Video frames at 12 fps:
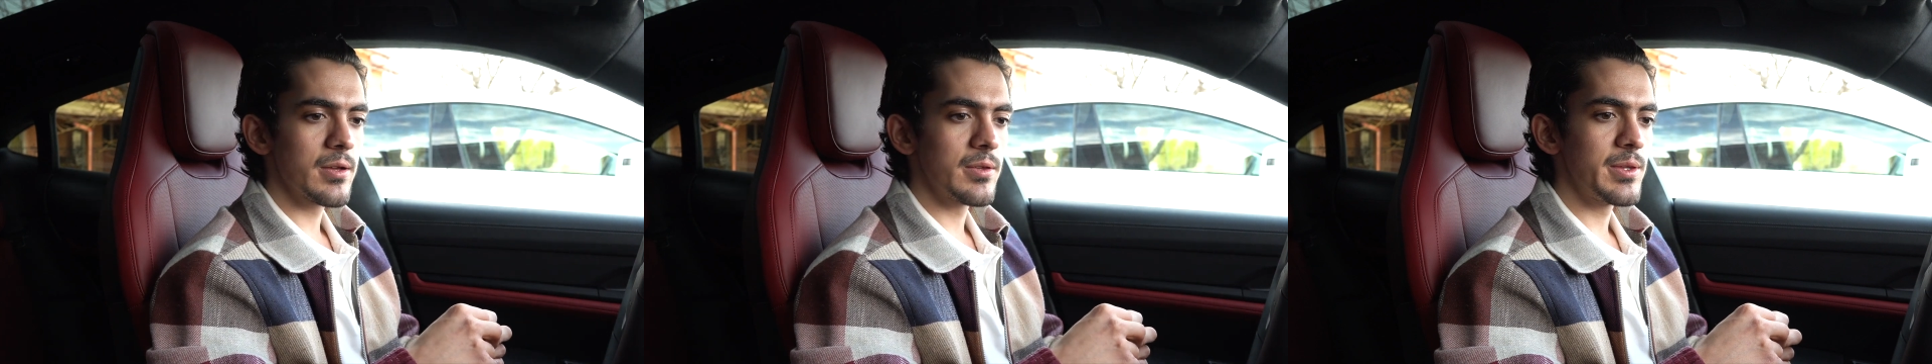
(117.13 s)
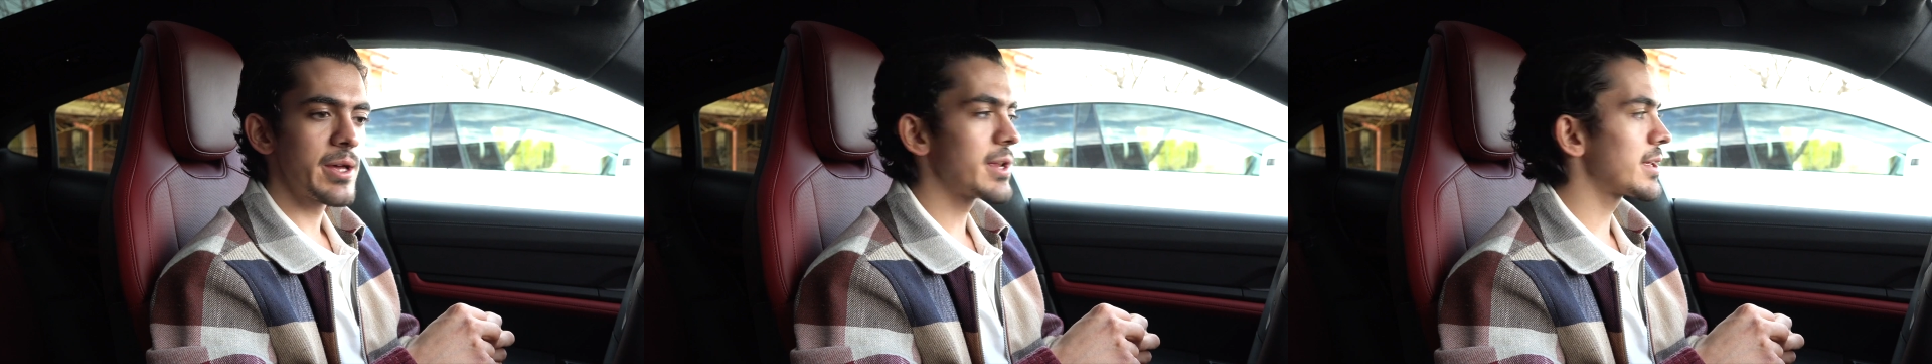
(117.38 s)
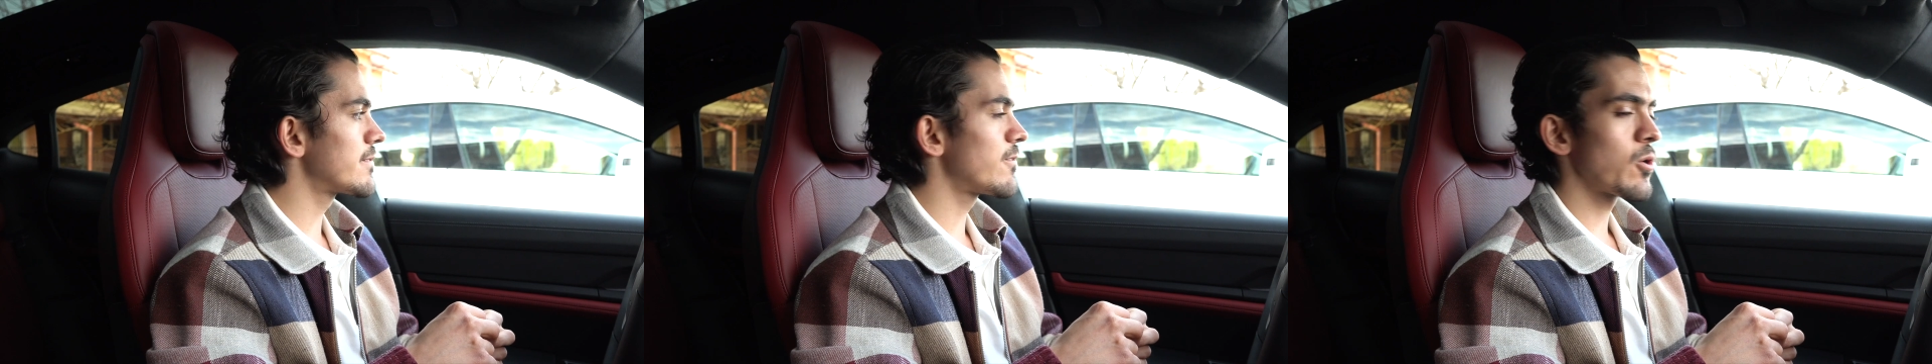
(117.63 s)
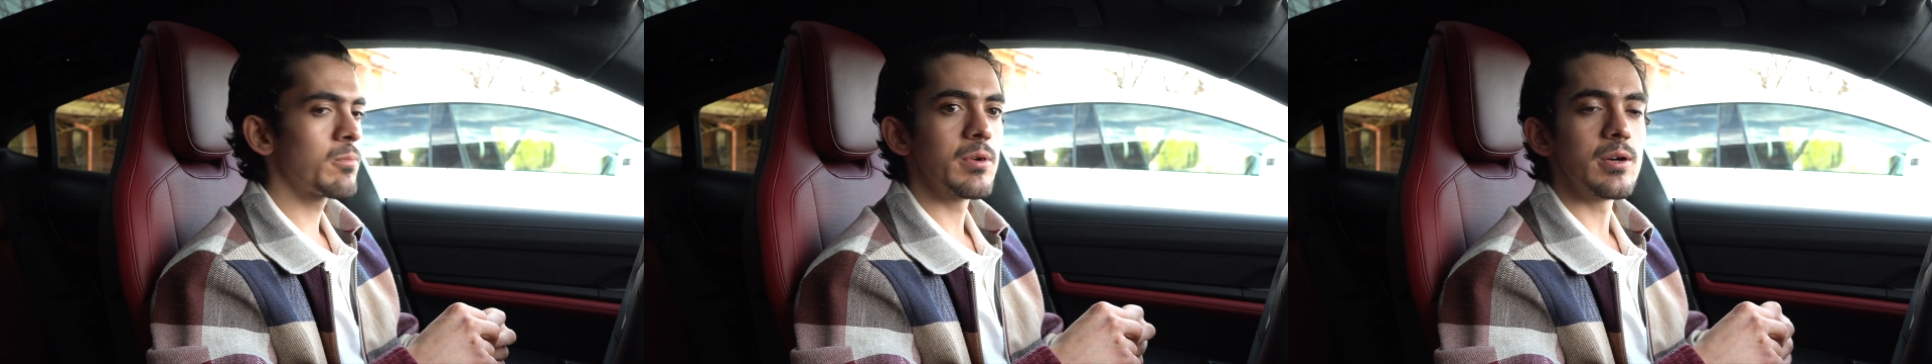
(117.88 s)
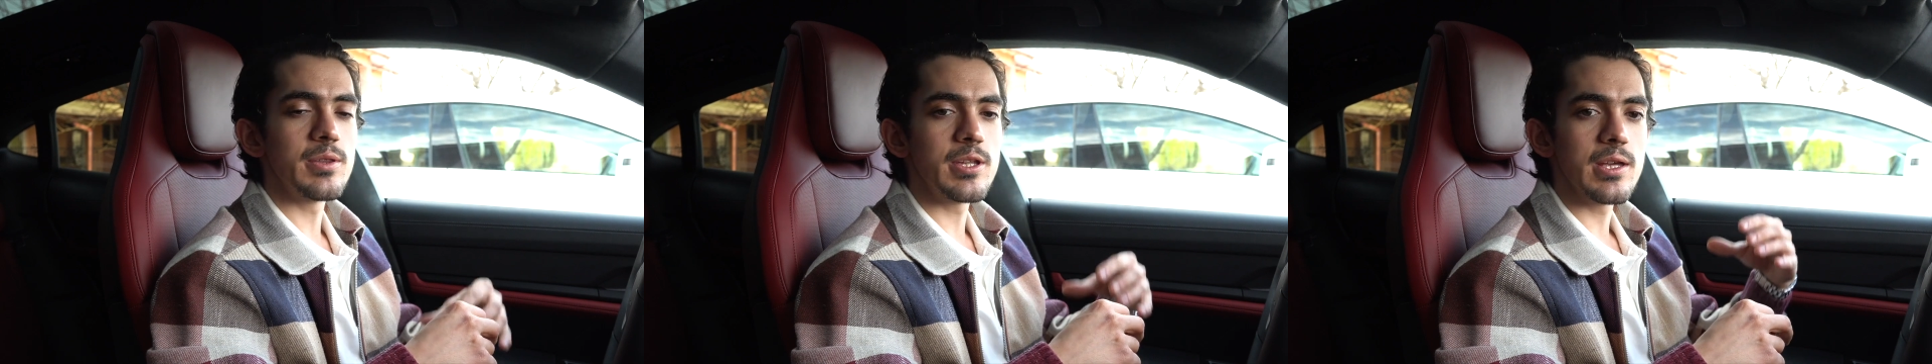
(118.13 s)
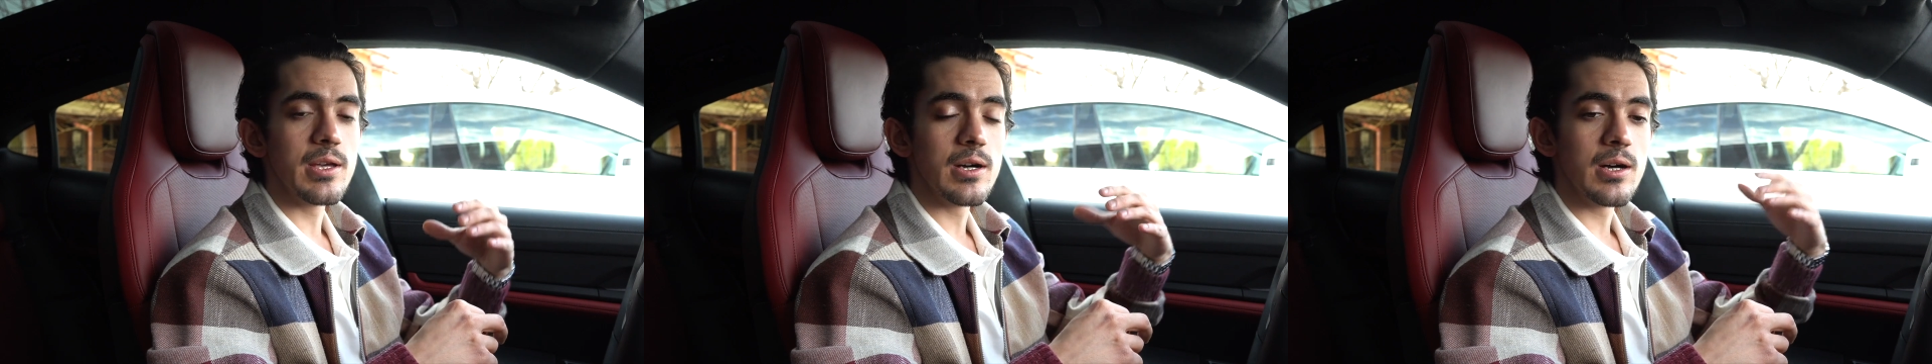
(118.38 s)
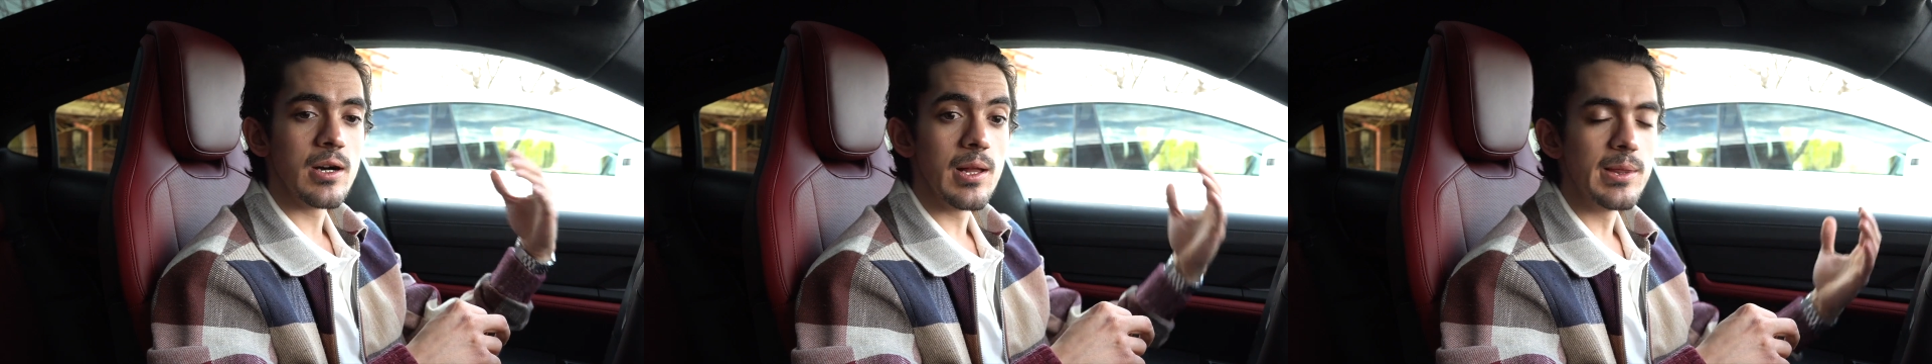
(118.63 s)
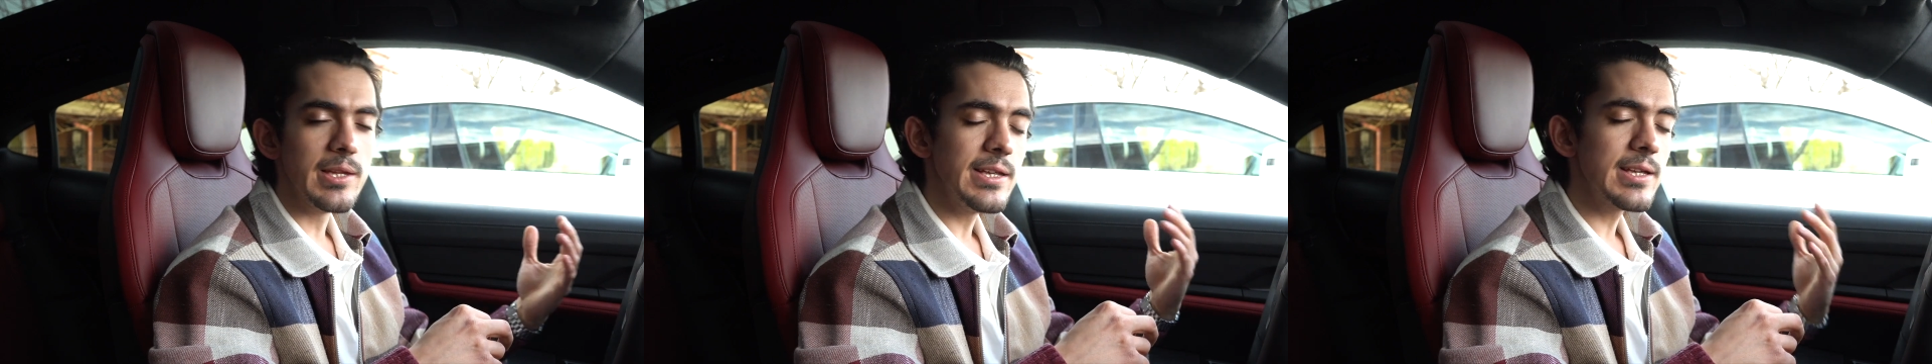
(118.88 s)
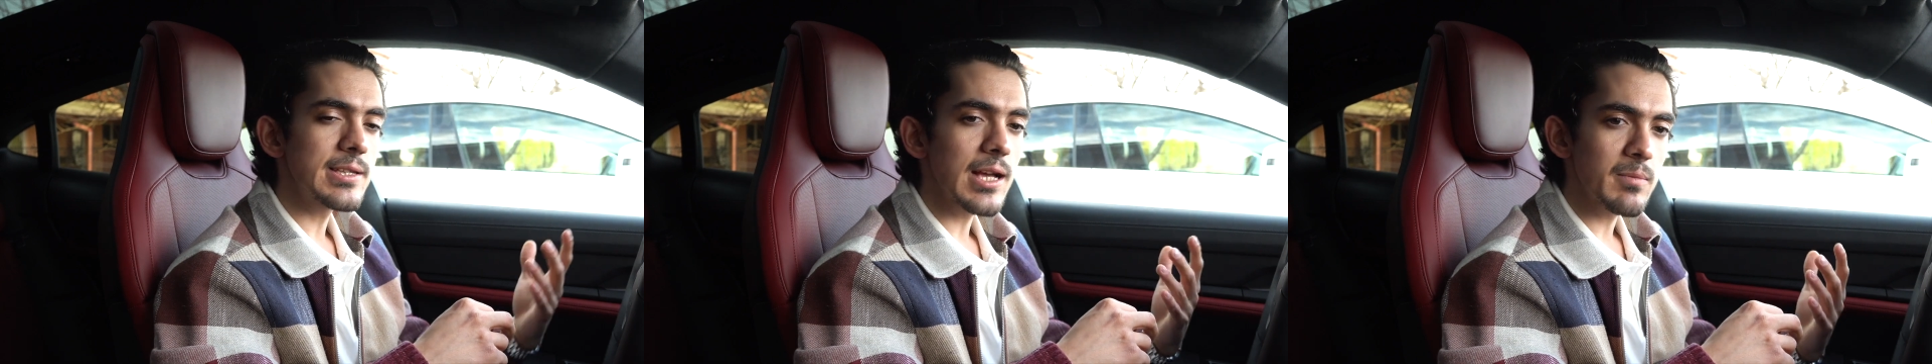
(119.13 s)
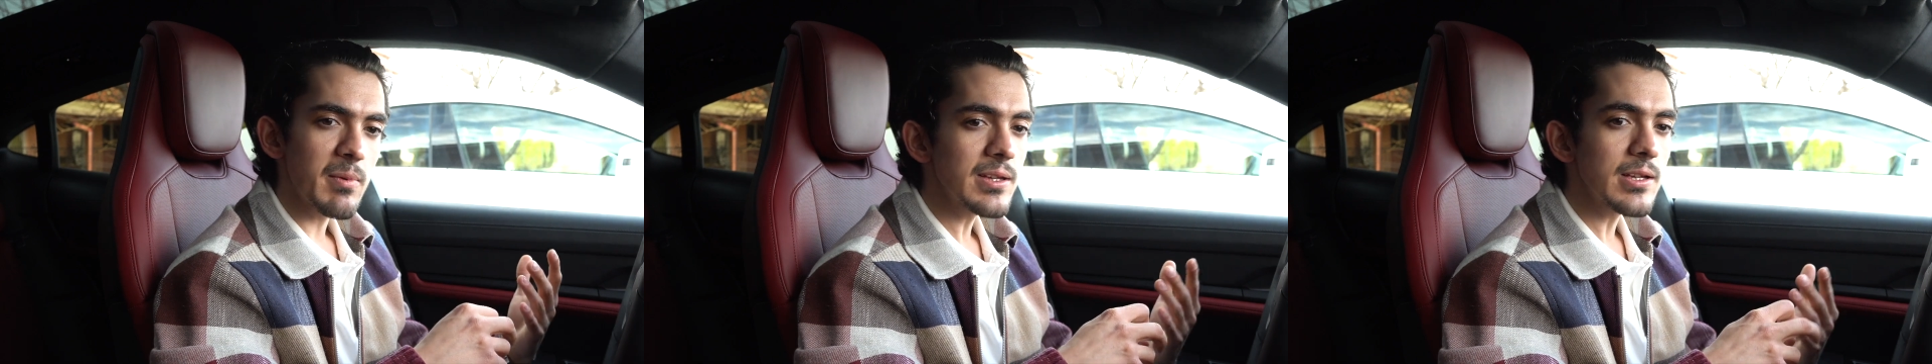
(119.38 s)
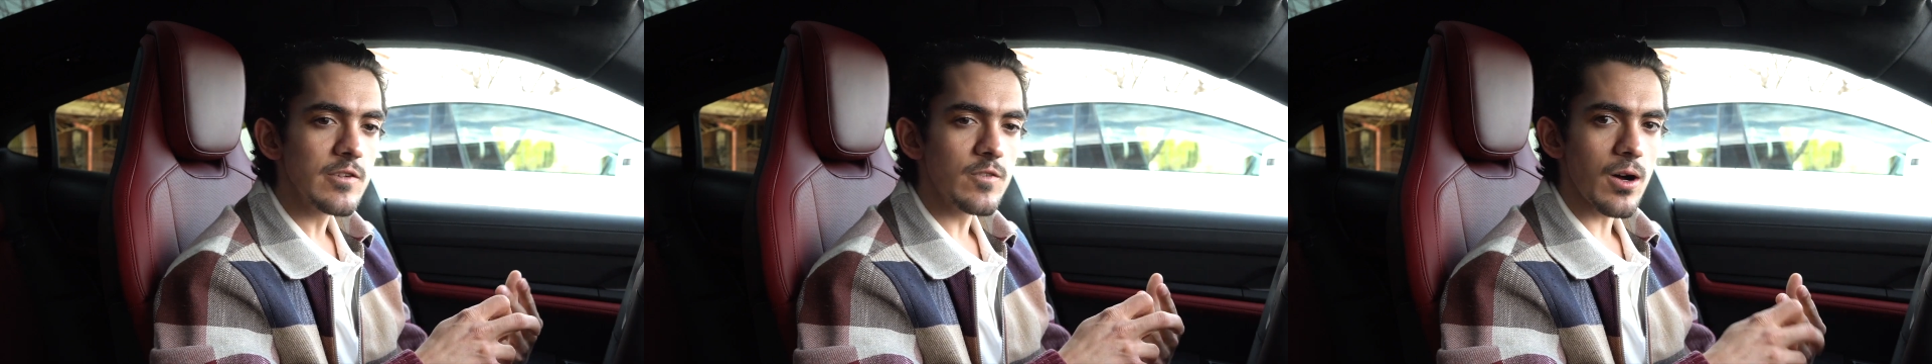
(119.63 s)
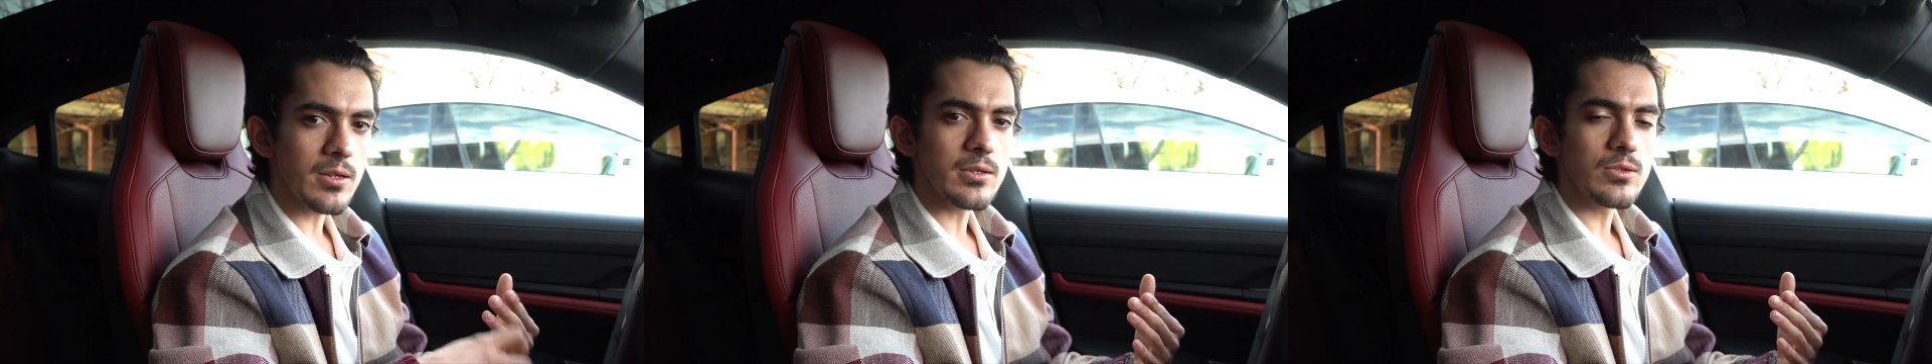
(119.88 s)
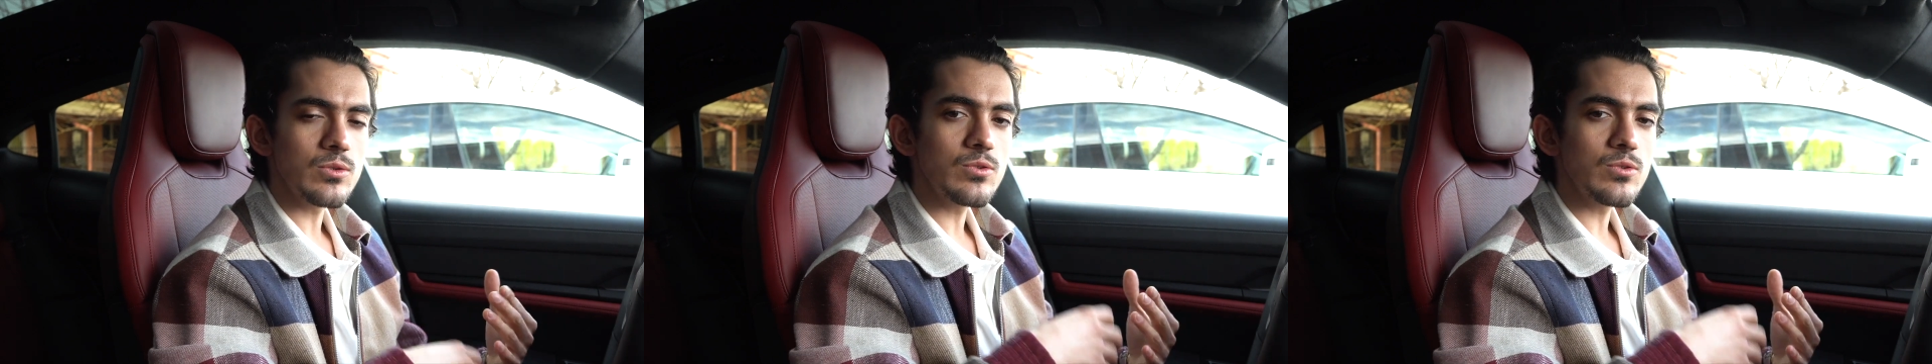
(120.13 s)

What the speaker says: There is from the least expensive one